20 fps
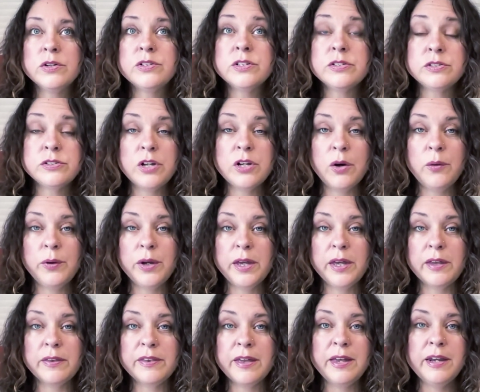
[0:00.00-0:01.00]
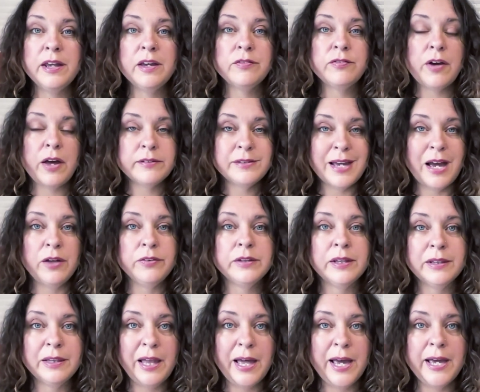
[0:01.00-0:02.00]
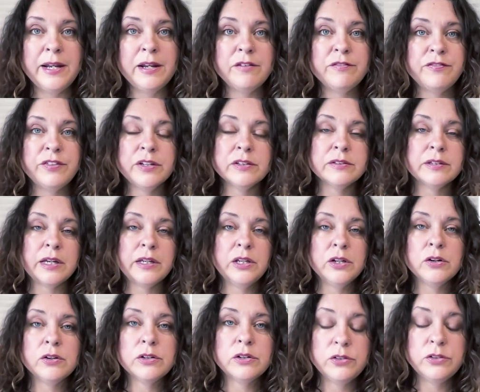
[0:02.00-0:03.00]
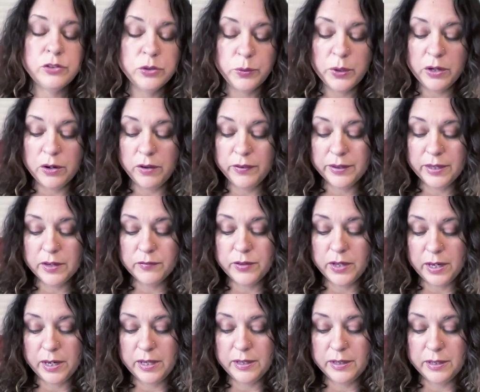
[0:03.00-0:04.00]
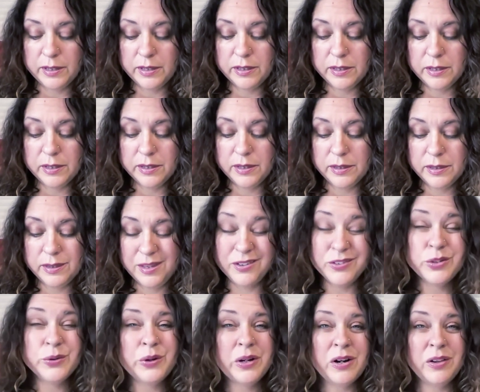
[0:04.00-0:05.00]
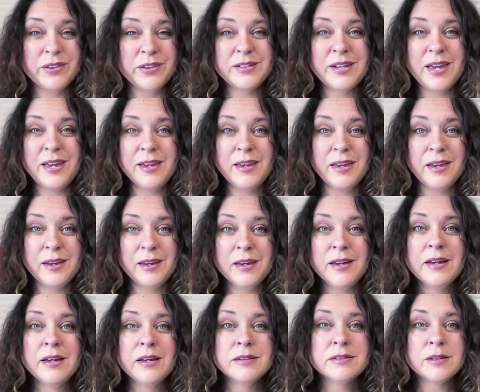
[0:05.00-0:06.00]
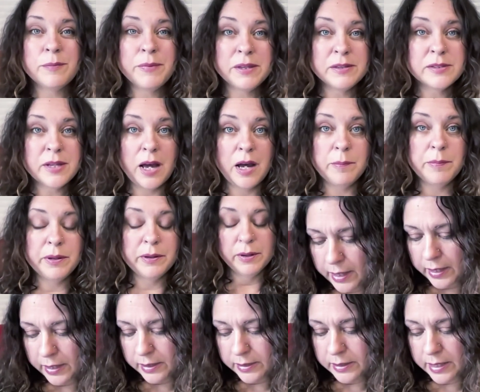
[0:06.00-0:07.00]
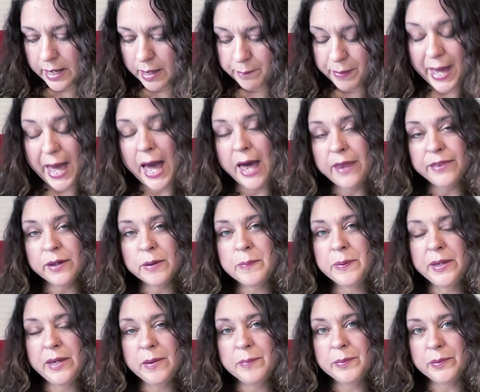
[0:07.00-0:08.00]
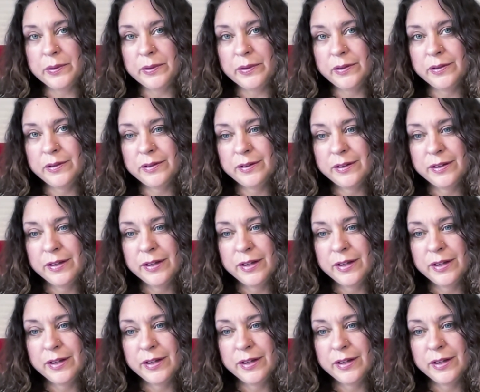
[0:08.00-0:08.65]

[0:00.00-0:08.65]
just knowing that if down the line it feels like you're doing all the giving and they're doing all the taking, something's up. Empathic people,